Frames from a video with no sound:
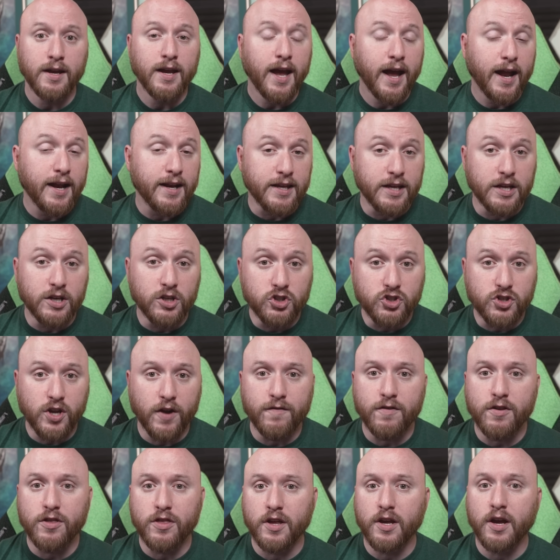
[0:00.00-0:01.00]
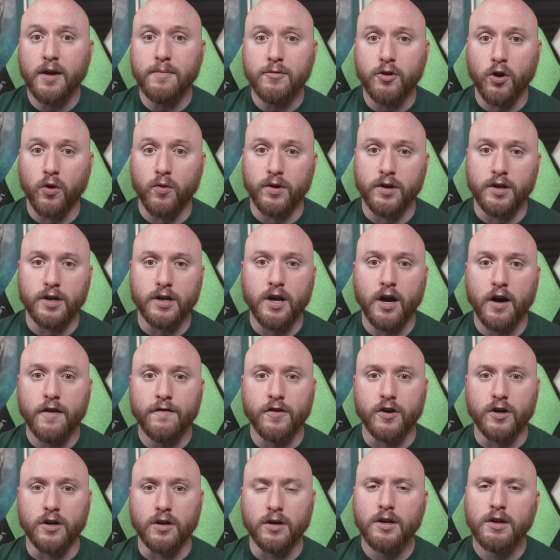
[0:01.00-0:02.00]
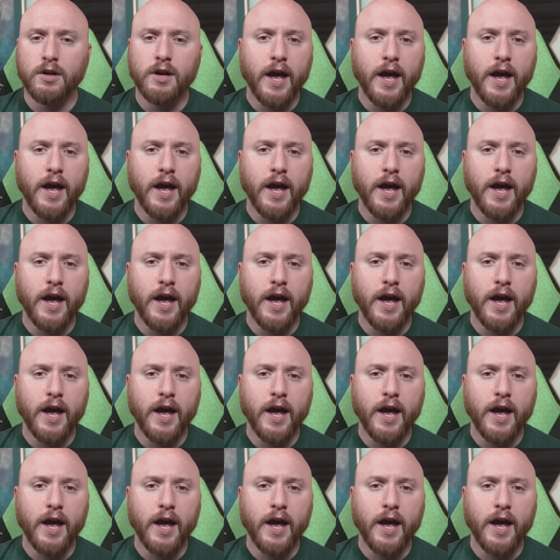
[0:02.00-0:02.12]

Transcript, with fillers: and here's everything I'm going to cover.